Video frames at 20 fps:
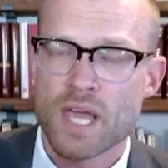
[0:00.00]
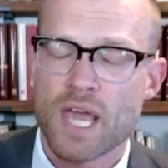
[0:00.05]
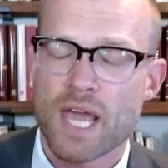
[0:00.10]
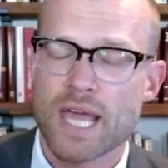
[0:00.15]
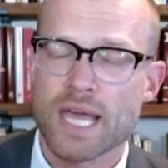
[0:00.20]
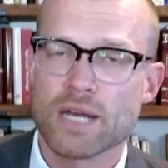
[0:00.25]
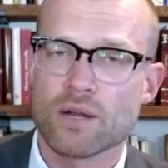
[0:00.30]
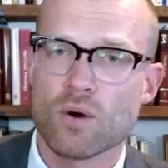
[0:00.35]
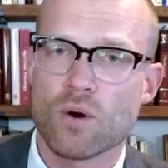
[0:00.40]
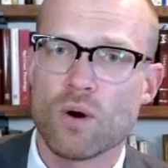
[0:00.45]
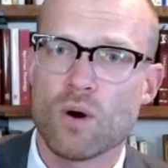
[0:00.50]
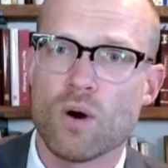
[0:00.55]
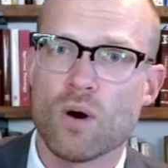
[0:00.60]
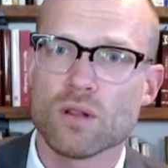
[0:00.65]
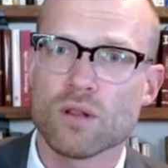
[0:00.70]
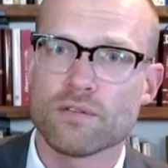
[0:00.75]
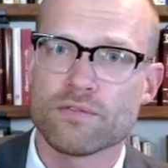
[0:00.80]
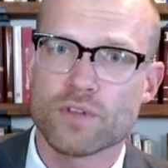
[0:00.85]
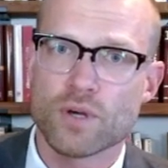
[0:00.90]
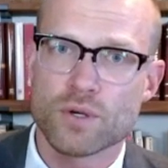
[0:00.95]
and
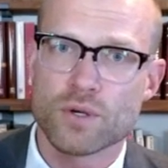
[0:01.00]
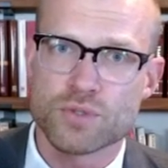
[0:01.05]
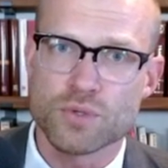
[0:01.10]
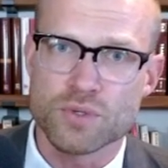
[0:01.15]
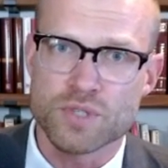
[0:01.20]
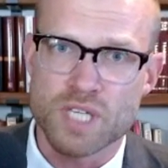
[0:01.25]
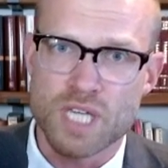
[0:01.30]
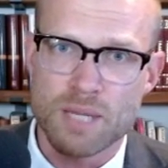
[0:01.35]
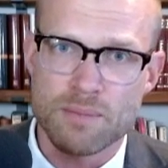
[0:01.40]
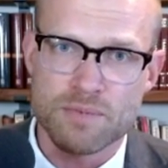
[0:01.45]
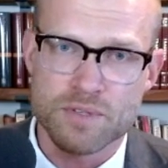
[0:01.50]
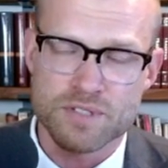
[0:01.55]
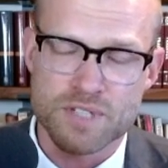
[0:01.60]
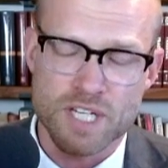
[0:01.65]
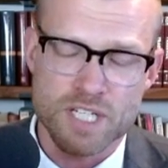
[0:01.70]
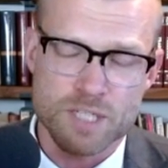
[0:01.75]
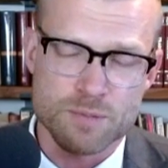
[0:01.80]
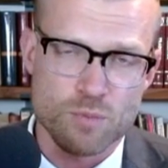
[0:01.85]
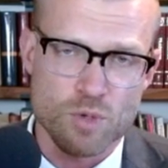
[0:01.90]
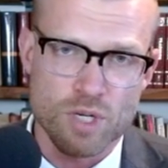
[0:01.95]
all of those who keep the
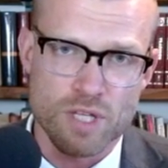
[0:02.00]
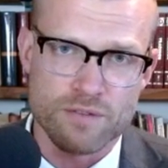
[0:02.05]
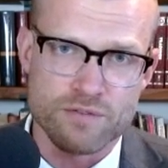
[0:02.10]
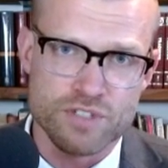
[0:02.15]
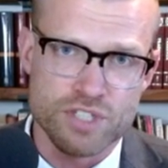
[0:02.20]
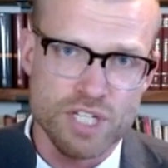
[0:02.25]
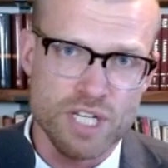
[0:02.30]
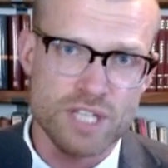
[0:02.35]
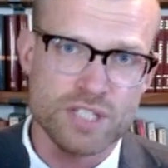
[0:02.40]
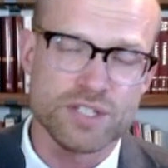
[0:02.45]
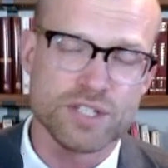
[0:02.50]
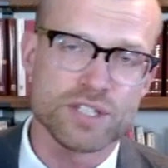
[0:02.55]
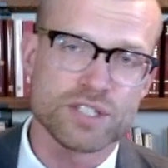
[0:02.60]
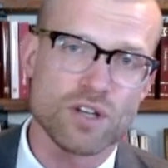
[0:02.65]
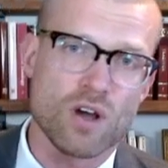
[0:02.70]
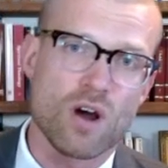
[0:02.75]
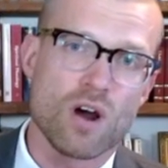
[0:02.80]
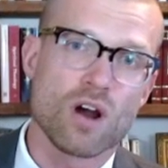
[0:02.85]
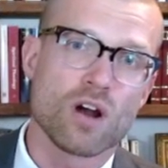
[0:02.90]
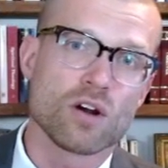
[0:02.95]
testimony of Jesus
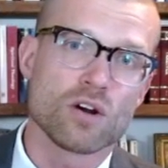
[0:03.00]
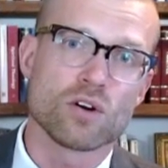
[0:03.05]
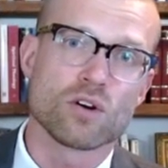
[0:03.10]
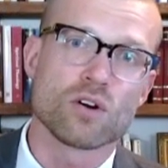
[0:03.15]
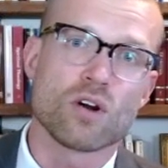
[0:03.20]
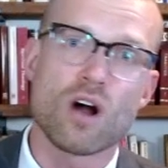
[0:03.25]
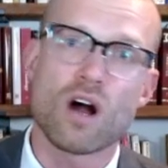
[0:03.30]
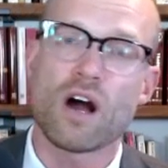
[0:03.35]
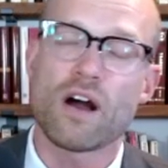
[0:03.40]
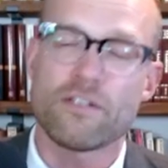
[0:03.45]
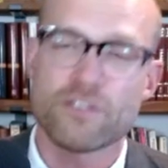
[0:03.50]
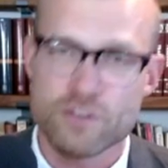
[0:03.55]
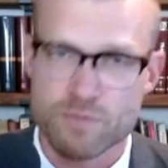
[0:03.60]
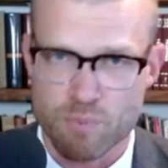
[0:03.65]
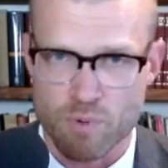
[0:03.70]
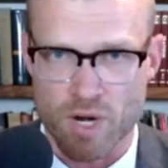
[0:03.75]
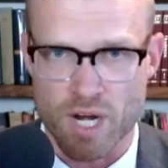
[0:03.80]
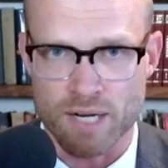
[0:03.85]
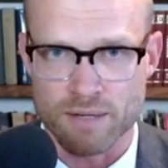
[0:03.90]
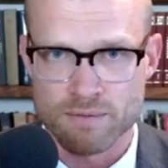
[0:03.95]
are her
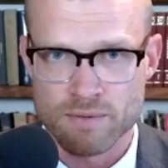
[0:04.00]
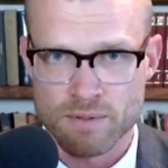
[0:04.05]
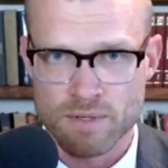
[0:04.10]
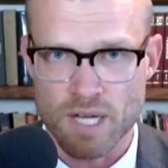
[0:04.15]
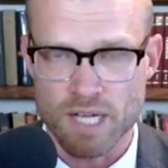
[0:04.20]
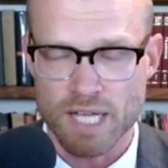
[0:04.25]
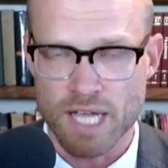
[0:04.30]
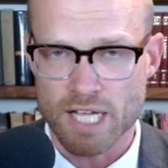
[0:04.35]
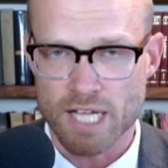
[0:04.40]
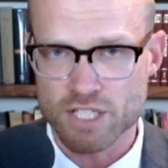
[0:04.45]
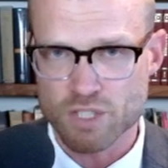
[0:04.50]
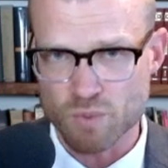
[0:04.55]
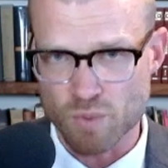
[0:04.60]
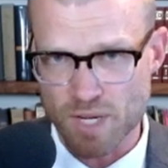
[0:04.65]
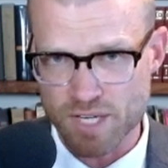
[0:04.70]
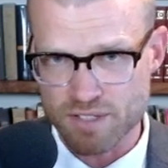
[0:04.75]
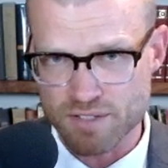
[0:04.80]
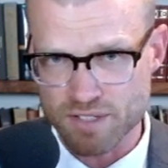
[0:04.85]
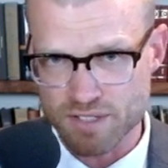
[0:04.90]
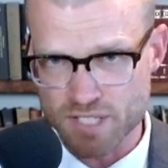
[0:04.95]
offspring, against
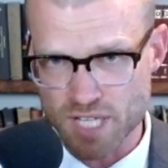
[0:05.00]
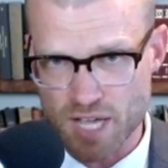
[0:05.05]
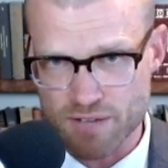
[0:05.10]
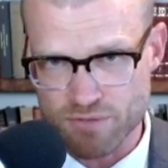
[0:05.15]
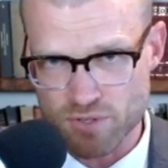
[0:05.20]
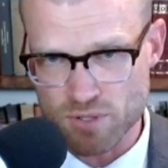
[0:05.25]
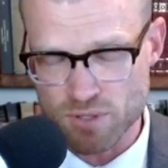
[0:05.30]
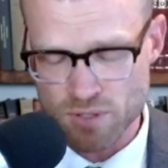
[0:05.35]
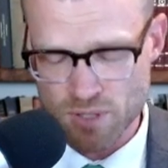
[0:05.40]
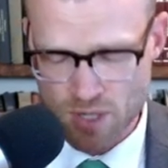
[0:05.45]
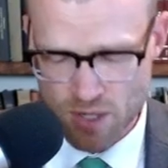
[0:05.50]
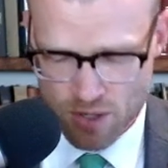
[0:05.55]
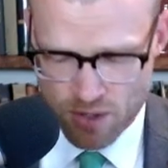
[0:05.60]
which the devil